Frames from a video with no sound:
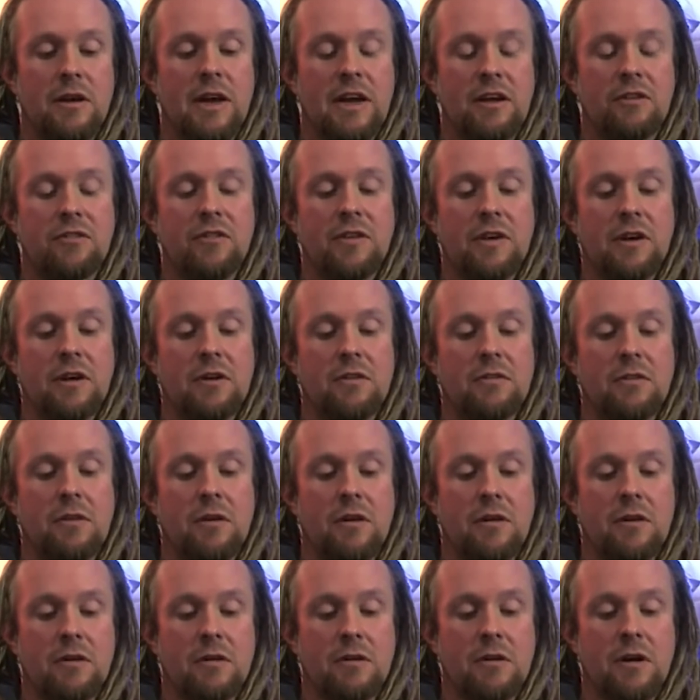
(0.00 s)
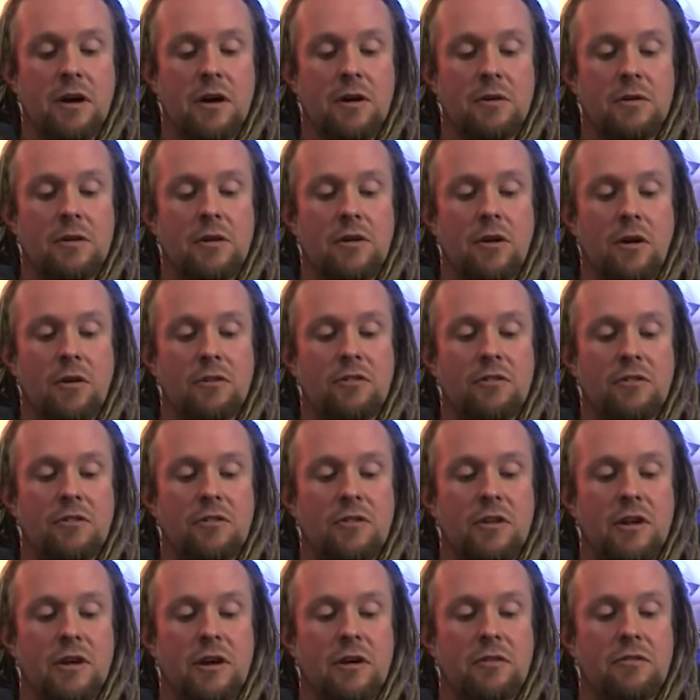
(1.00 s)
next thing I, I know
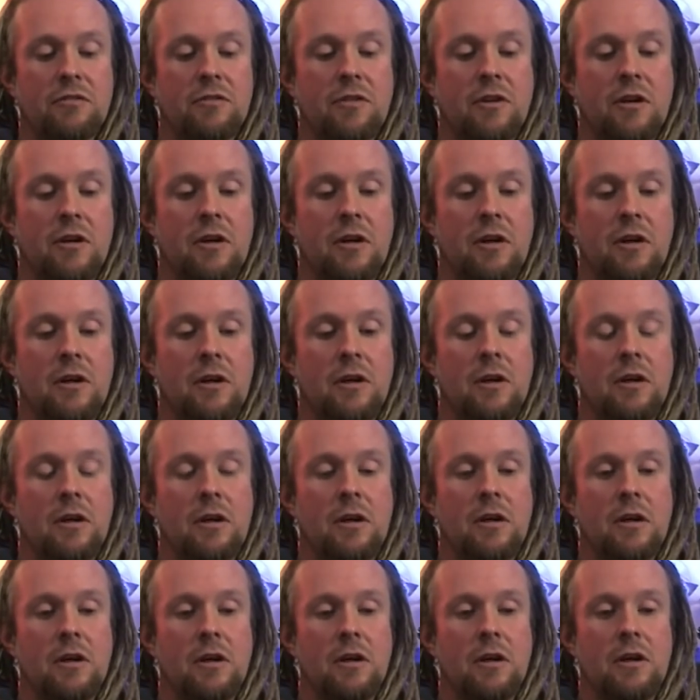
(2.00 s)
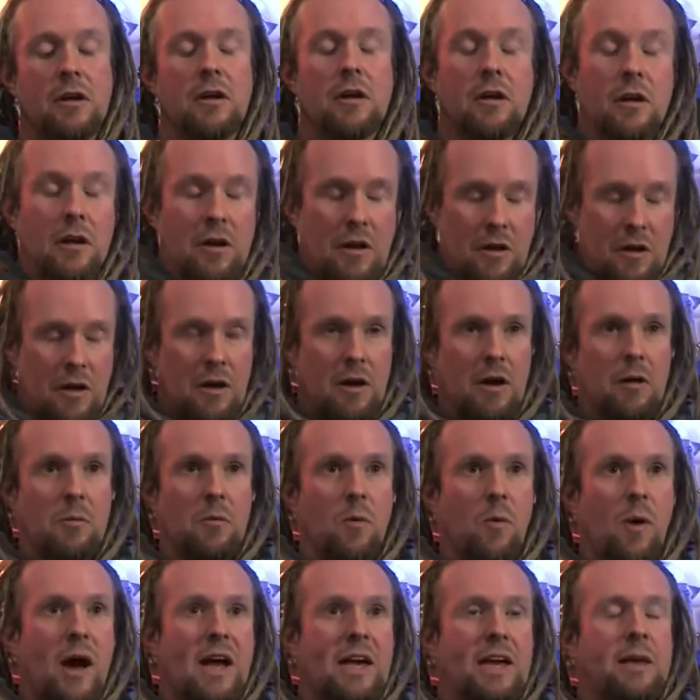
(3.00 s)
consciously I've
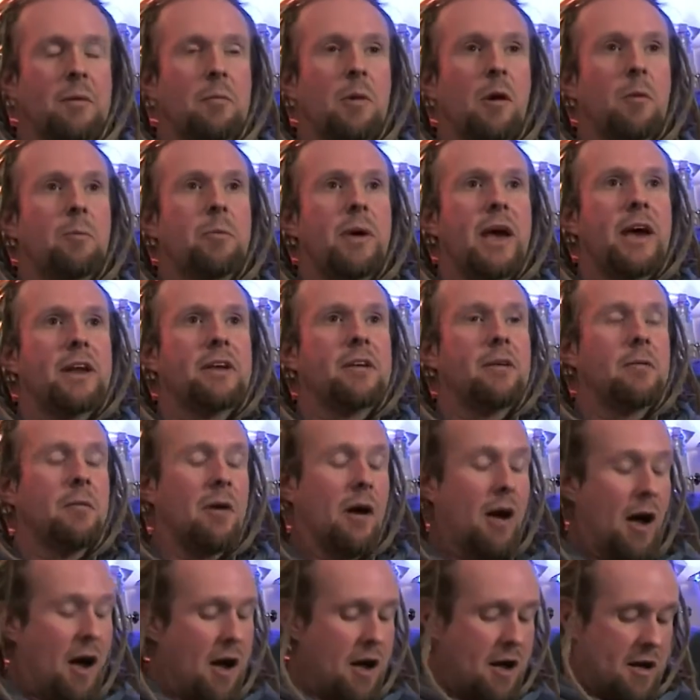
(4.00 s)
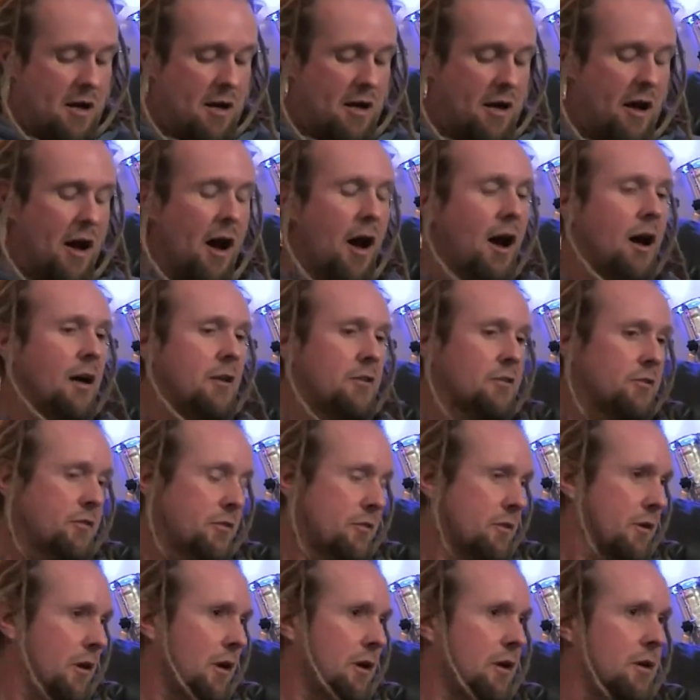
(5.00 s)
I'm awake in my bed, my
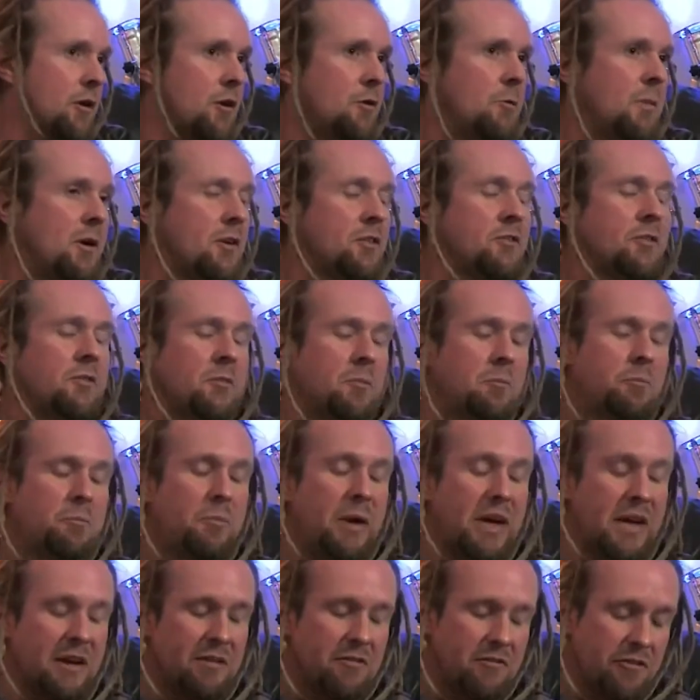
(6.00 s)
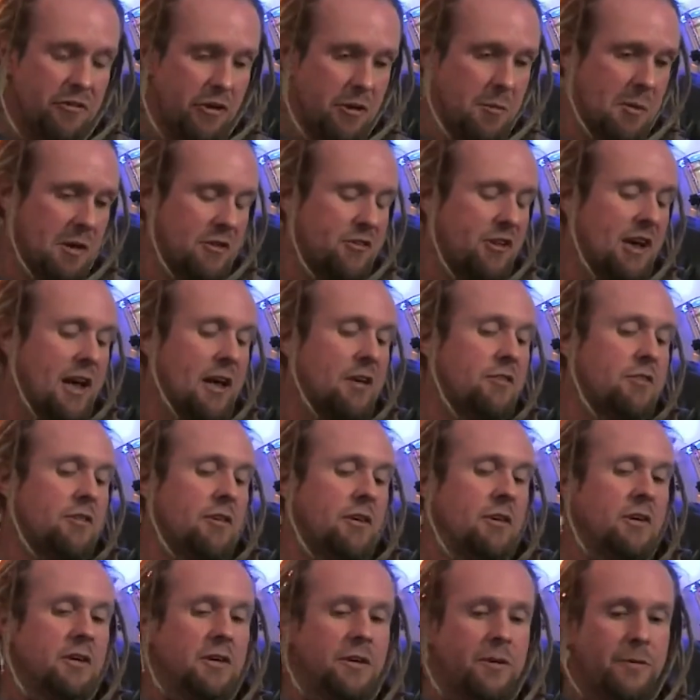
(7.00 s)
heart's like almost beating through my
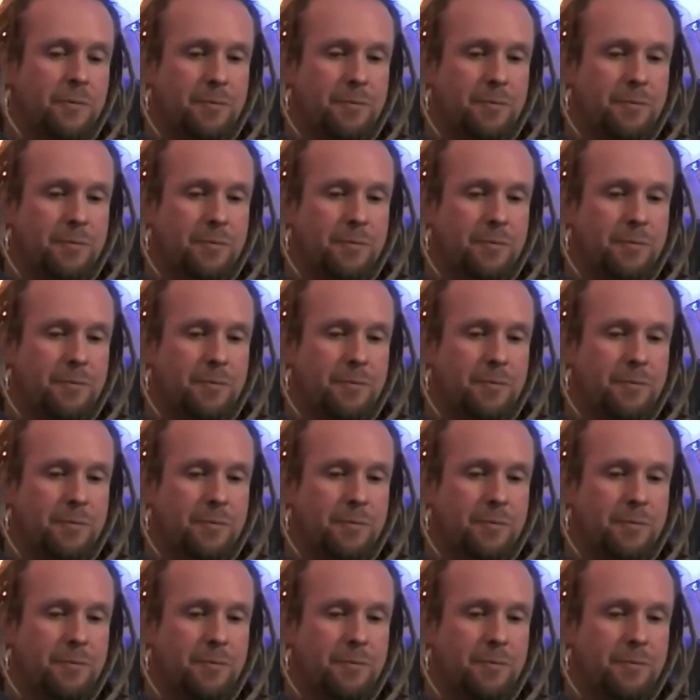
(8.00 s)
chest,